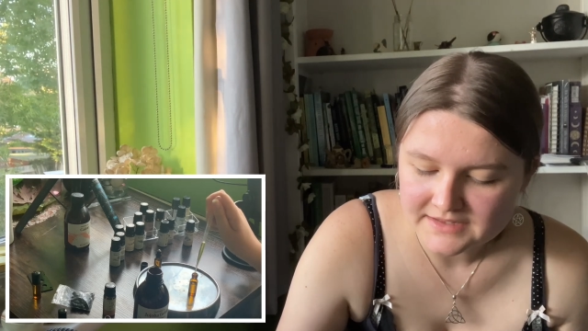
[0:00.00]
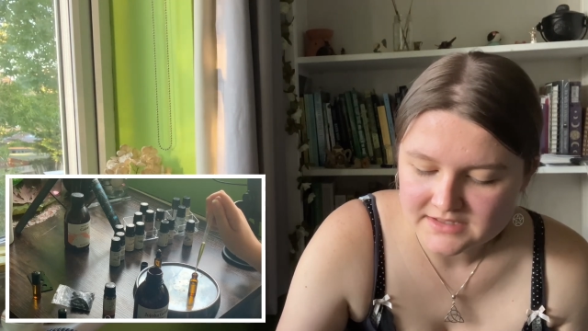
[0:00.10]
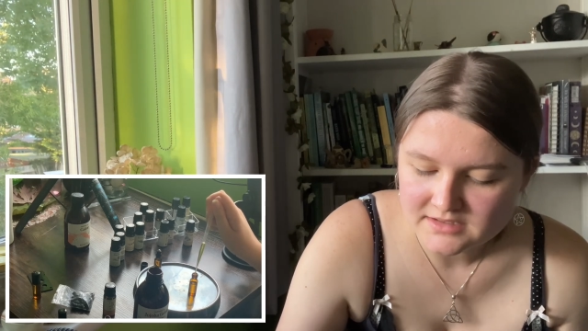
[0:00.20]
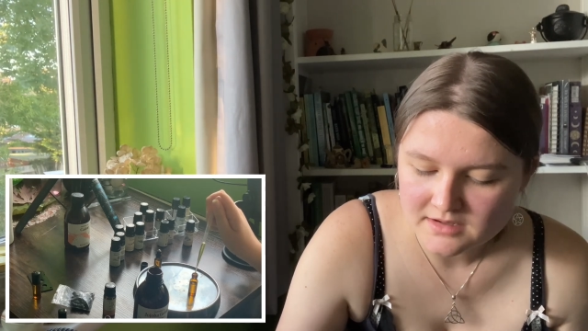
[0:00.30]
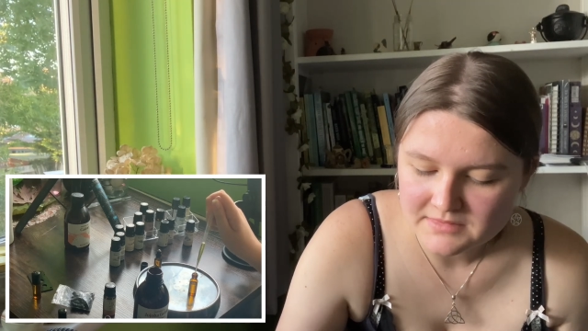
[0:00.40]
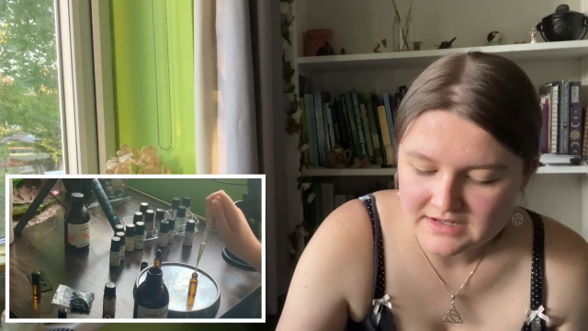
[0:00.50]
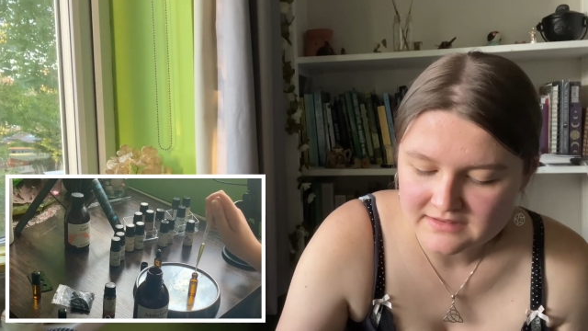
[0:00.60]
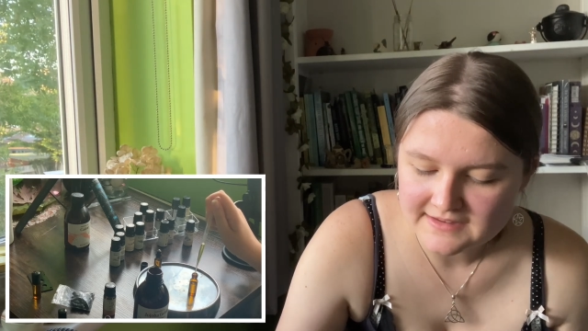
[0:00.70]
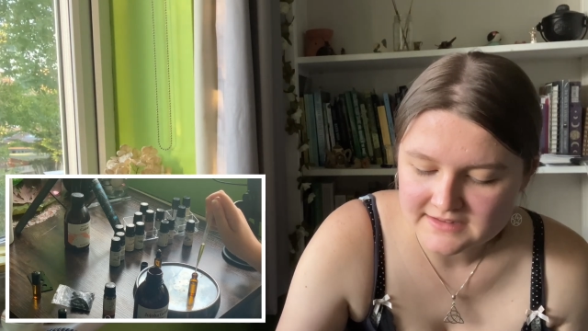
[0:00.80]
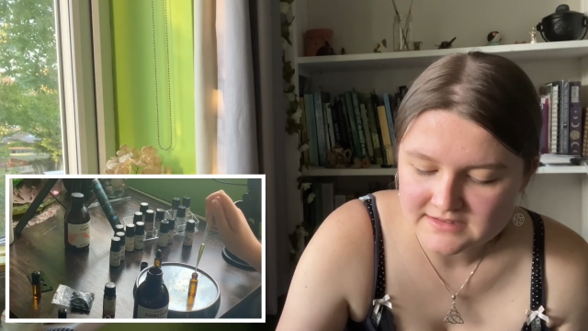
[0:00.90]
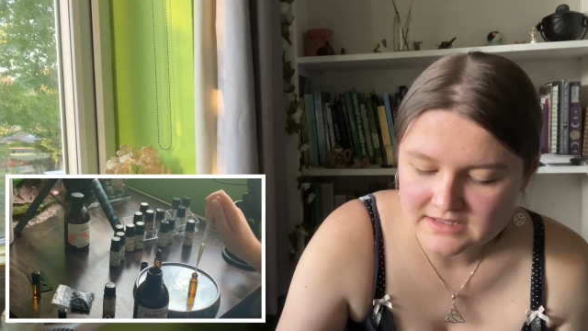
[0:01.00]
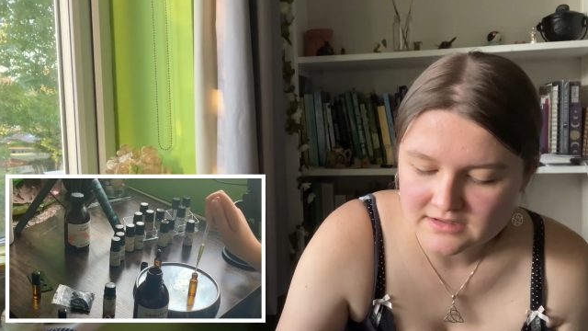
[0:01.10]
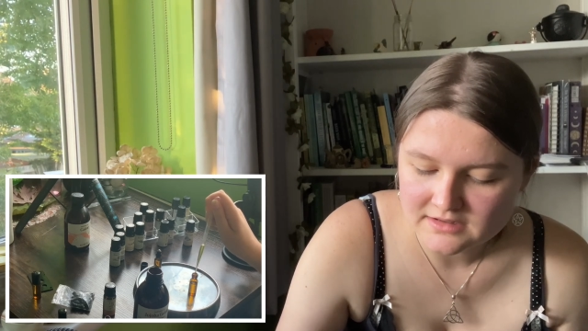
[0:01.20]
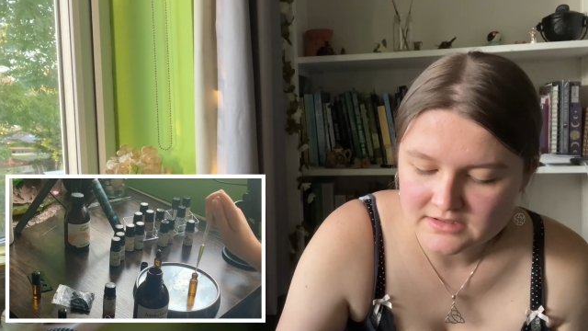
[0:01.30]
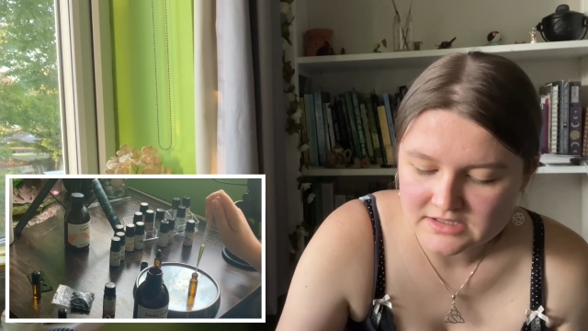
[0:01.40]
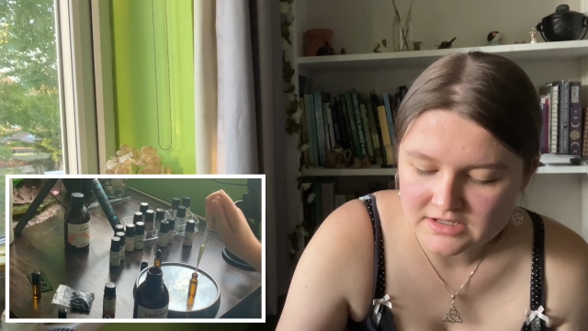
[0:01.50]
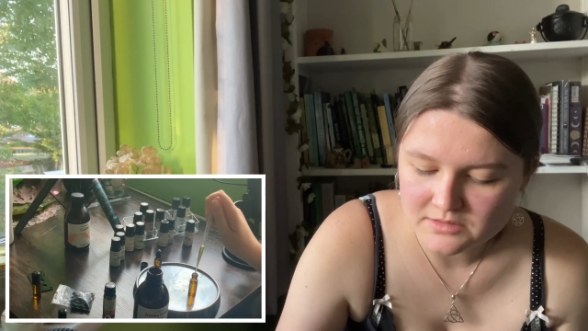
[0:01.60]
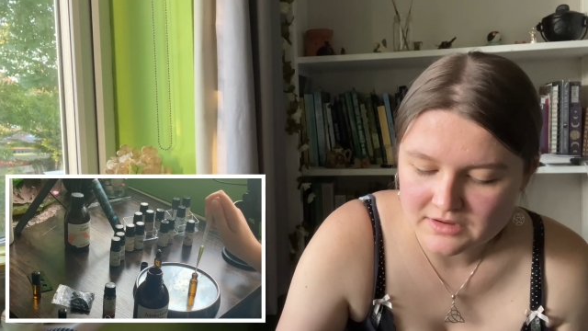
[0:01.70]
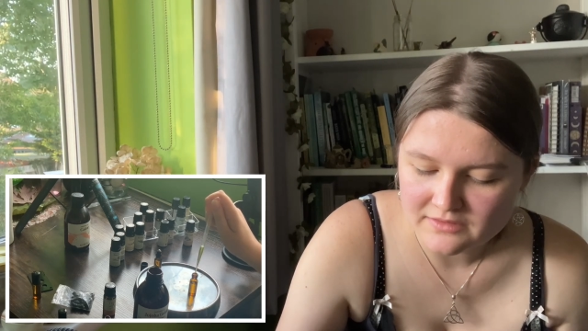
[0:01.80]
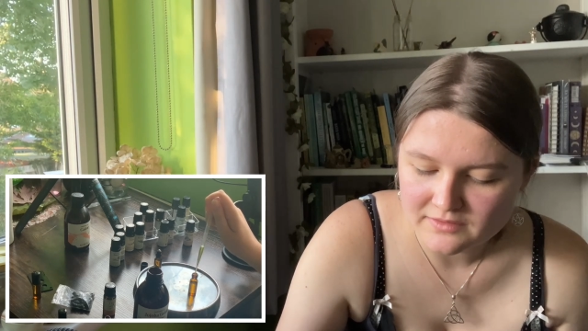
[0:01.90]
there's so many things that you can
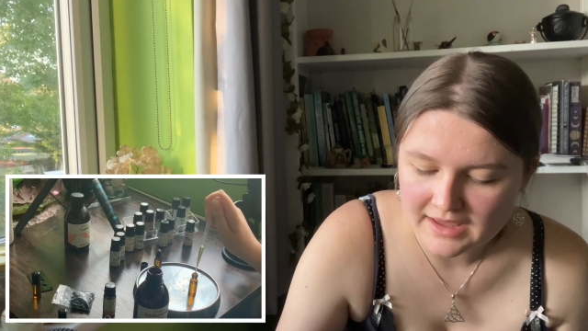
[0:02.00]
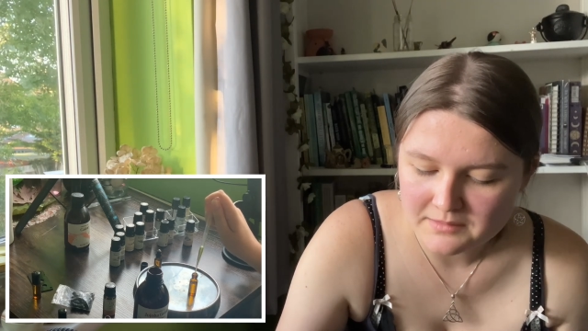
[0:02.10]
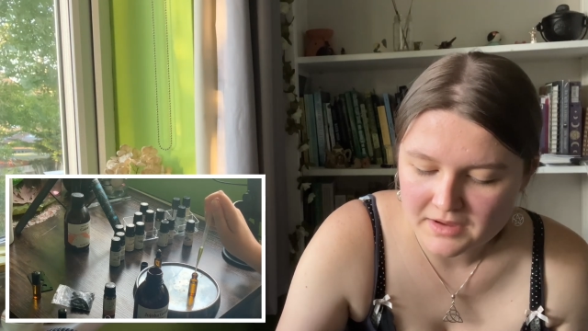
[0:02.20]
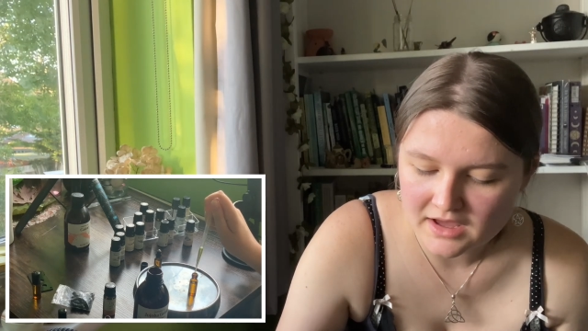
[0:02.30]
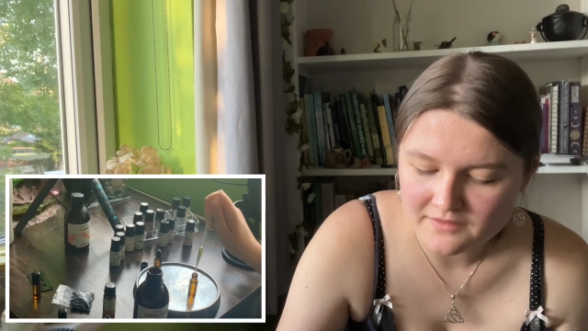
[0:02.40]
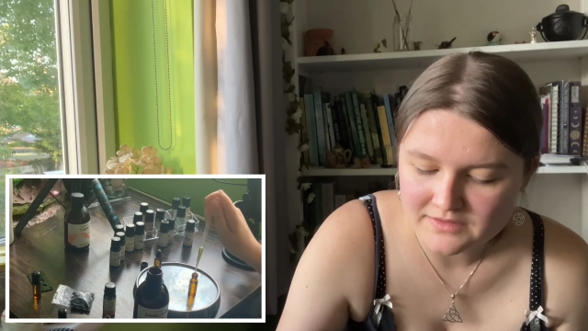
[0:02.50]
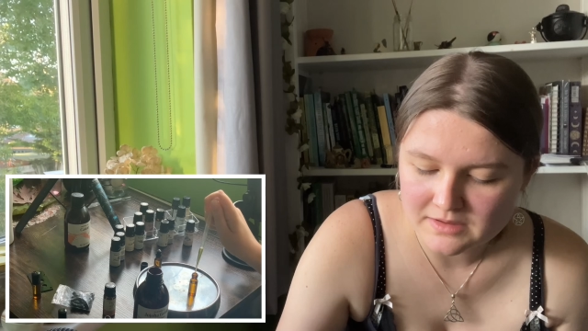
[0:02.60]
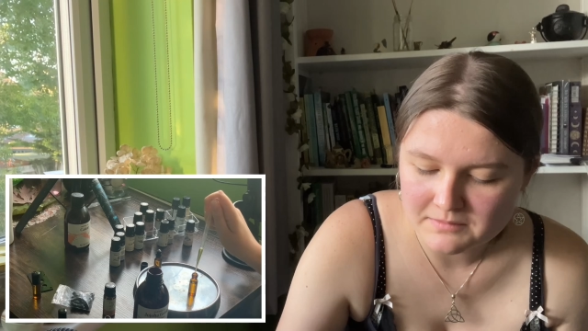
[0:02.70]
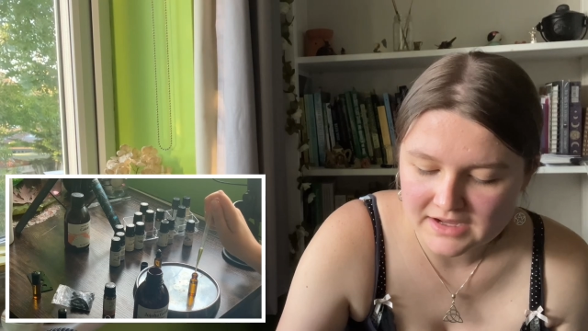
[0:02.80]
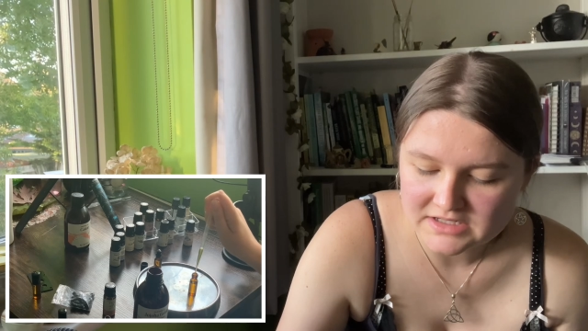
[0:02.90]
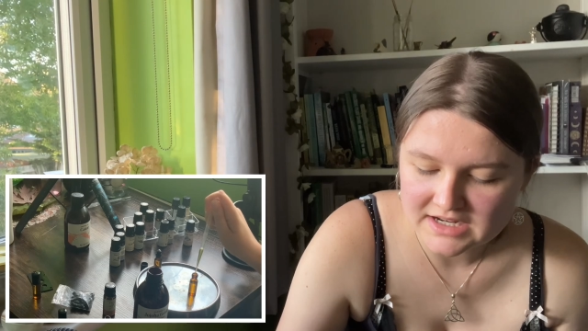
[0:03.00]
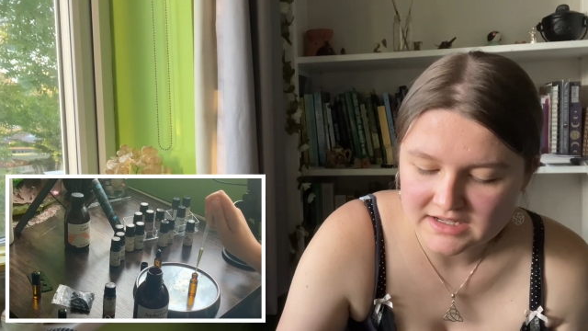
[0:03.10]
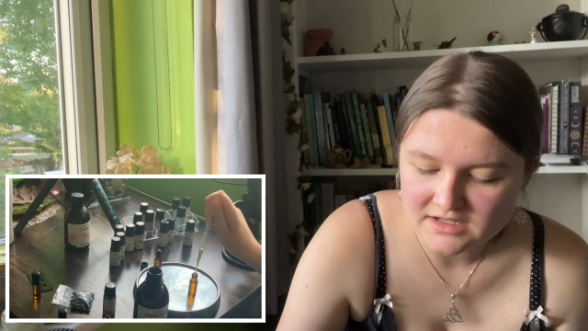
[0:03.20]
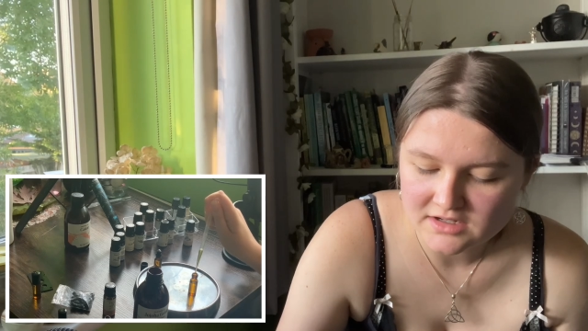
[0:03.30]
do with like perfume magic,